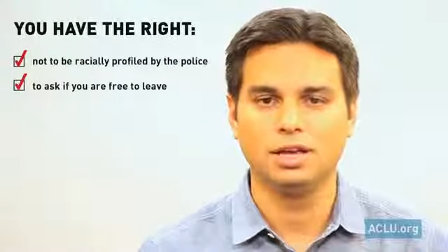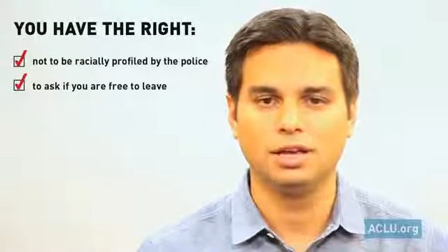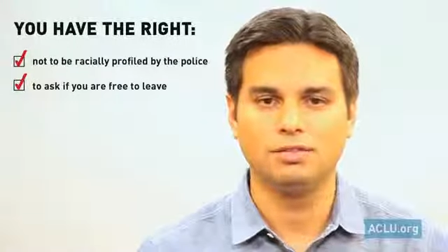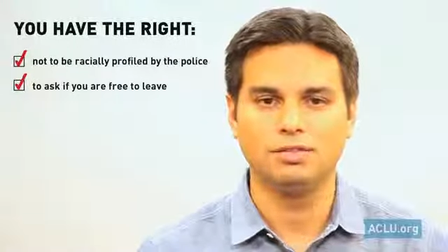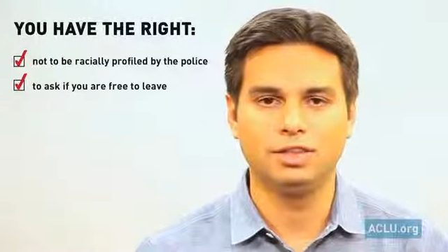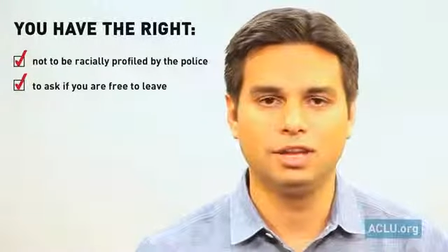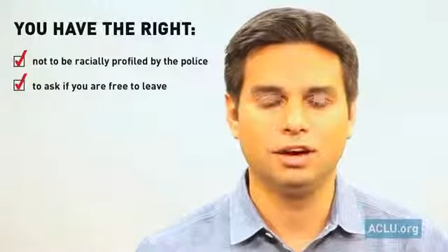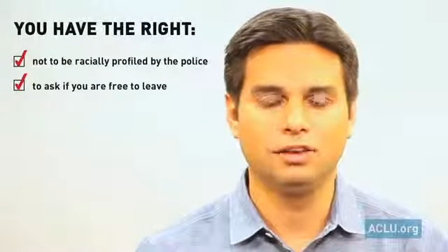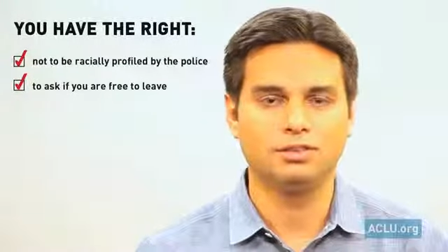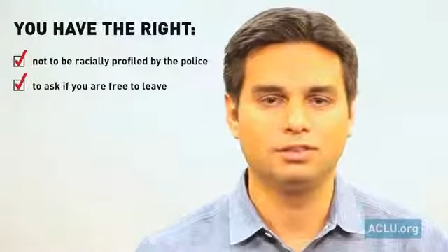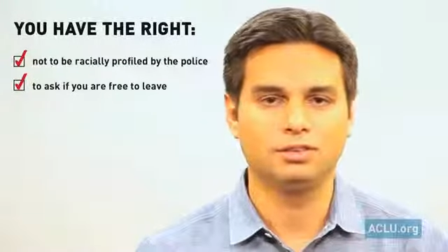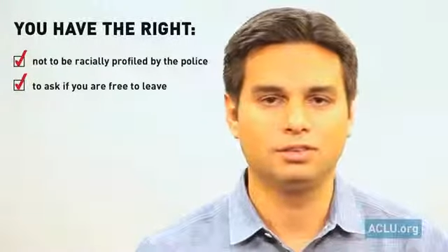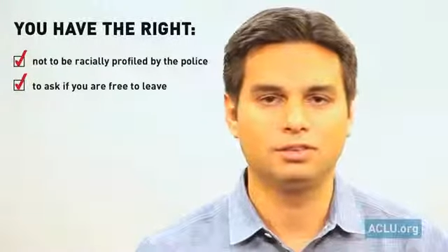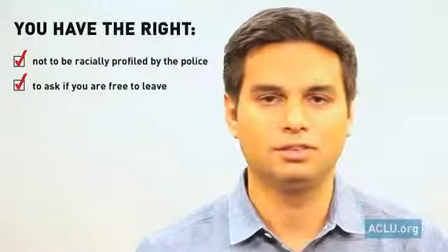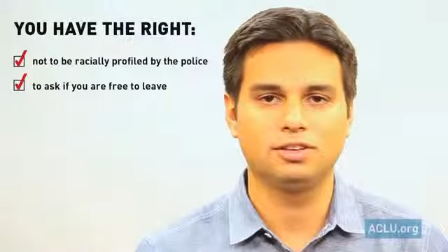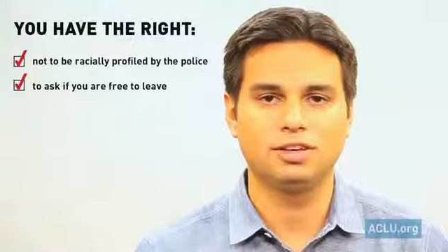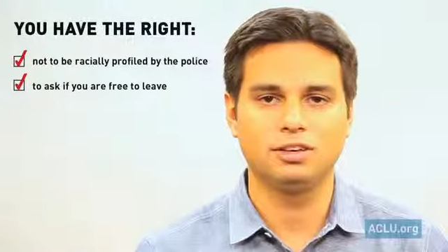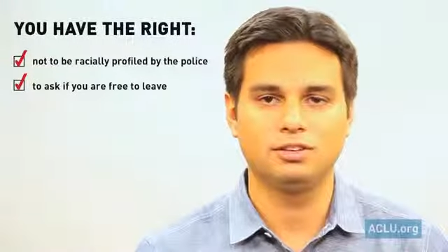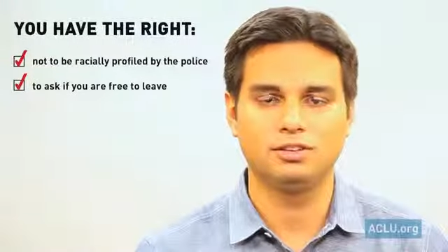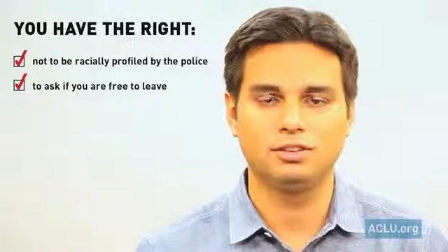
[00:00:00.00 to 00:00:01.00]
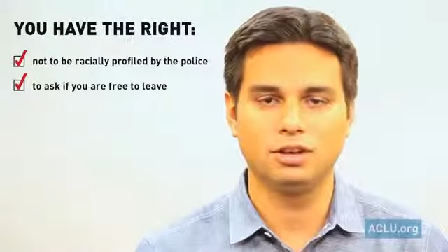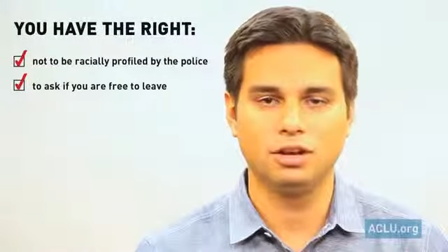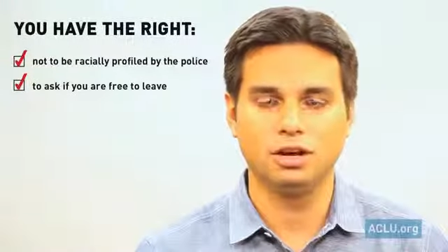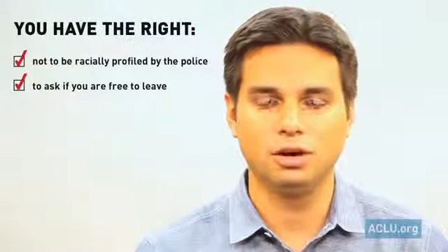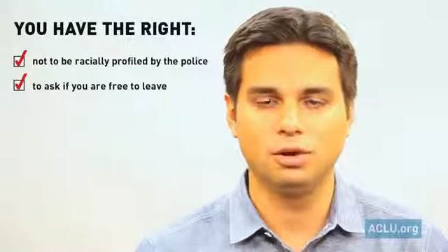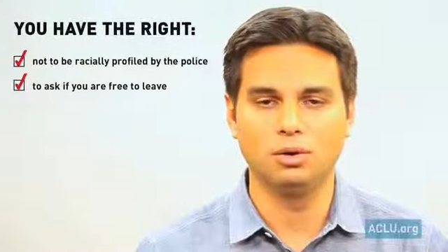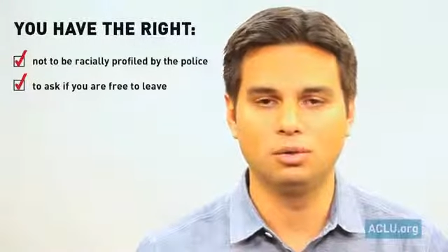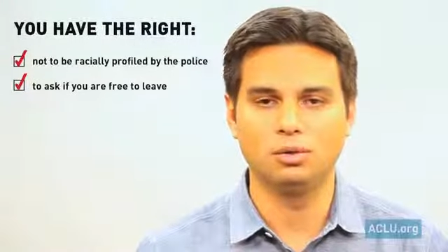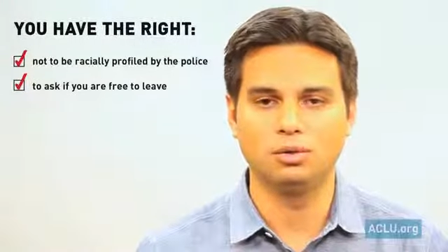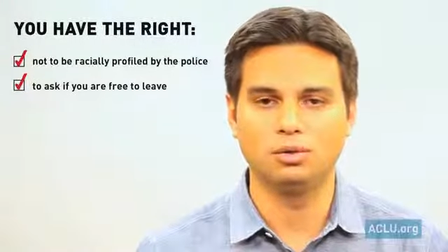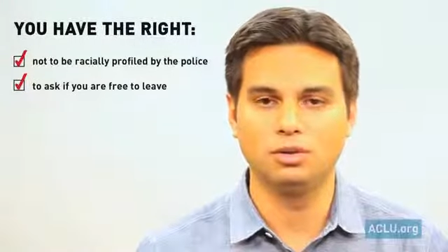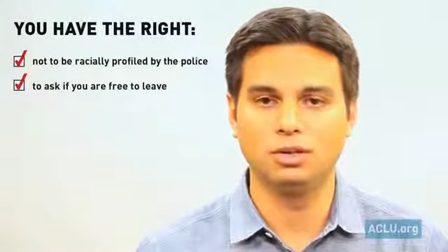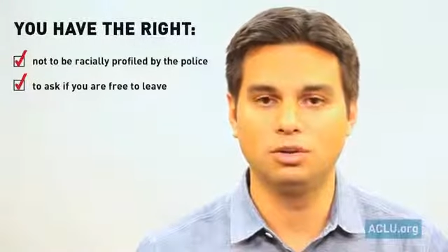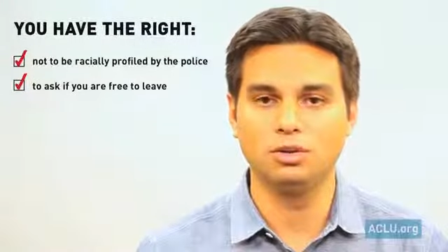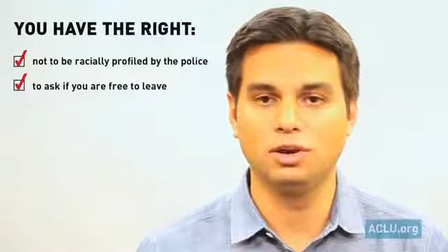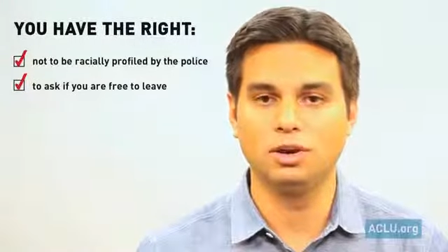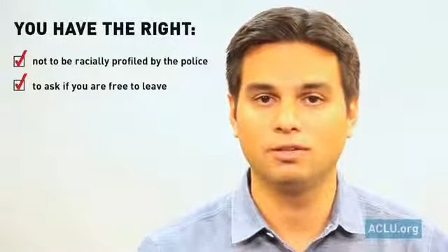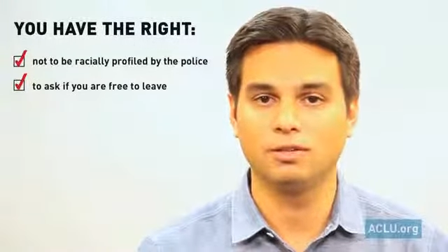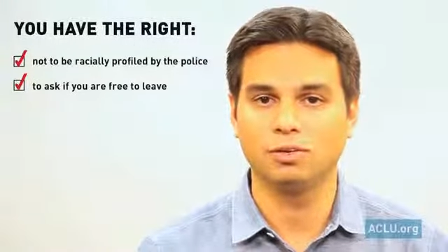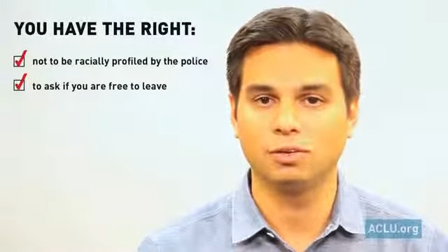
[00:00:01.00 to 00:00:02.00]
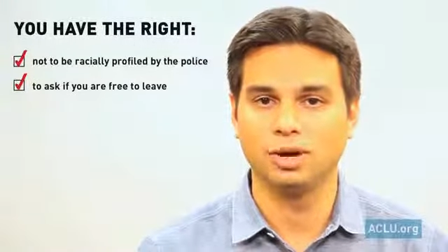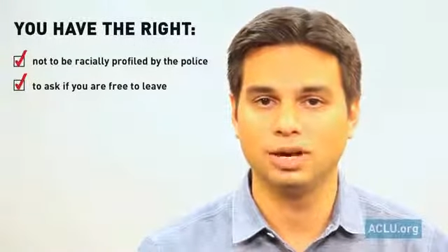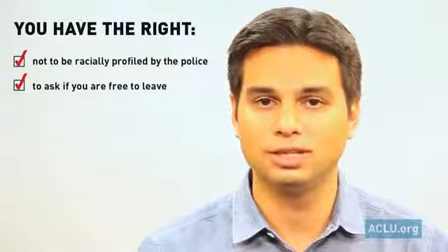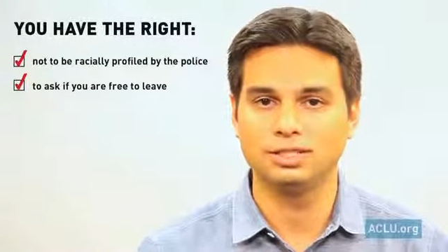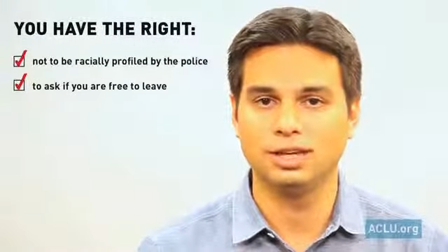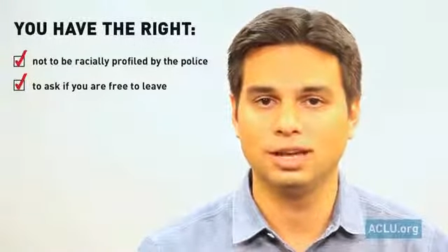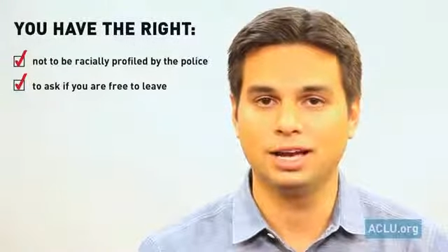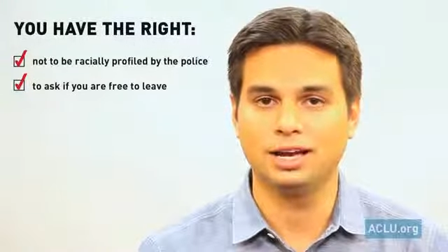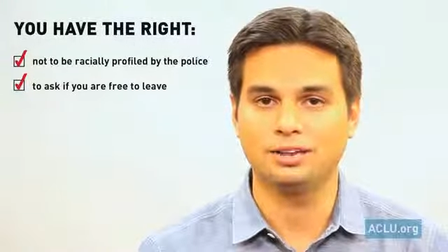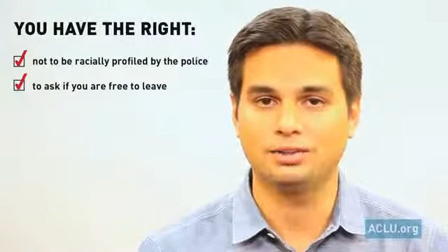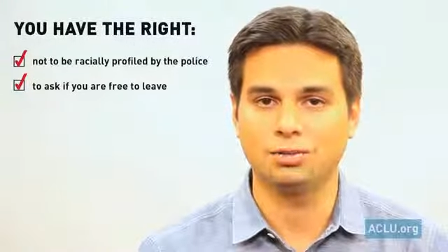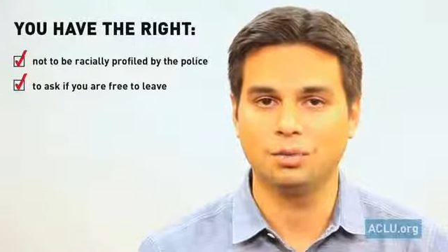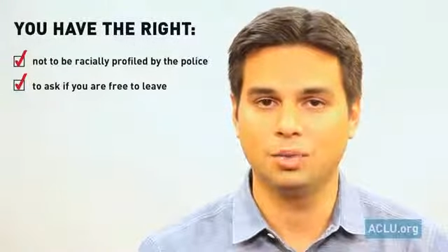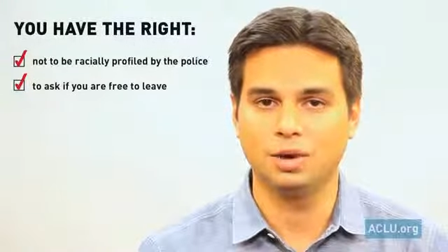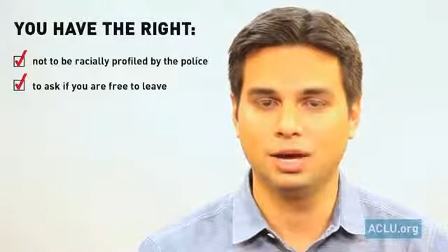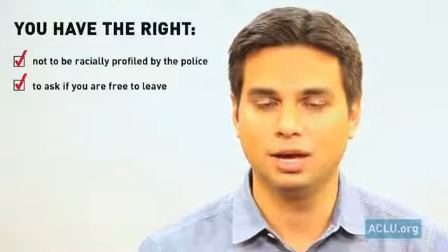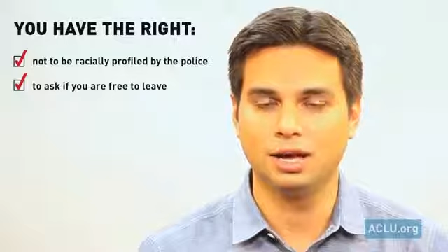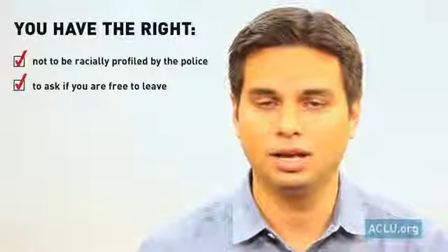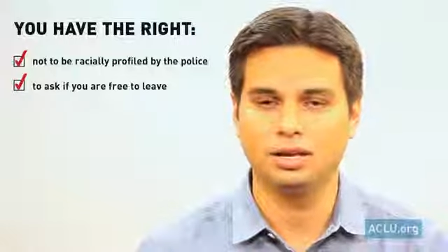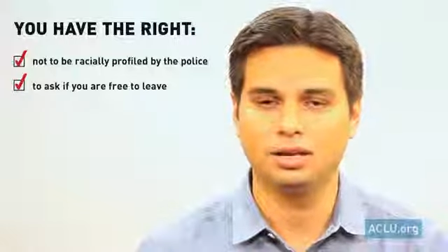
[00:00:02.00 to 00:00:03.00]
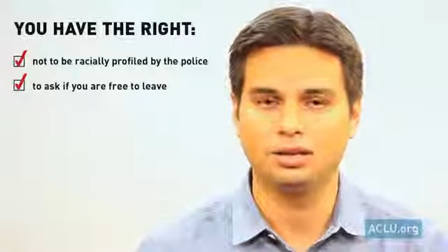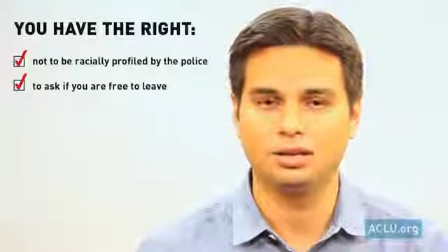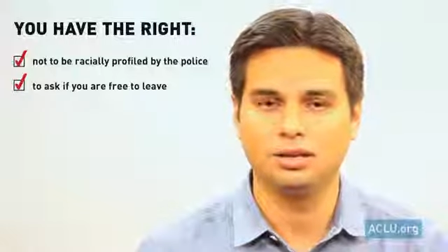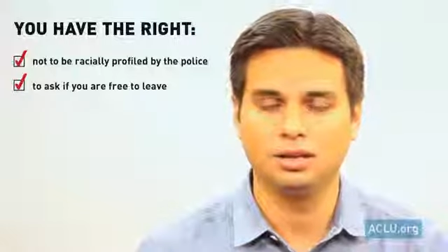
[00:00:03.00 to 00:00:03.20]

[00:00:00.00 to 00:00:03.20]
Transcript: If the officer says no, then you have the right to ask why.